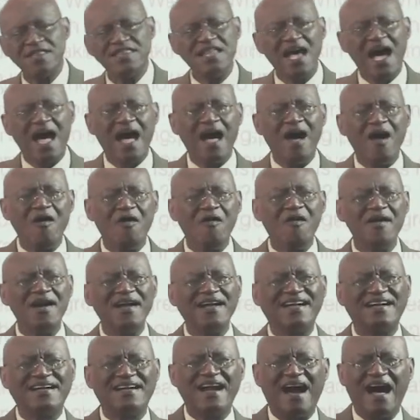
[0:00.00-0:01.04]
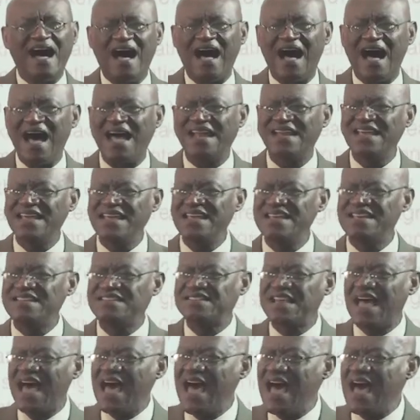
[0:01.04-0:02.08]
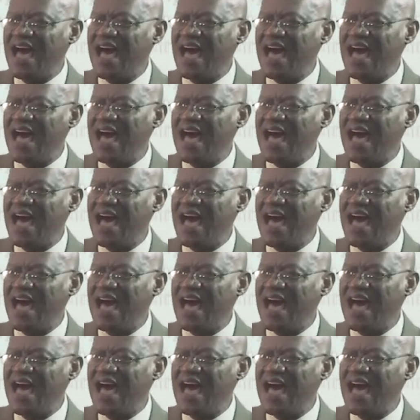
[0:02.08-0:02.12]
now God is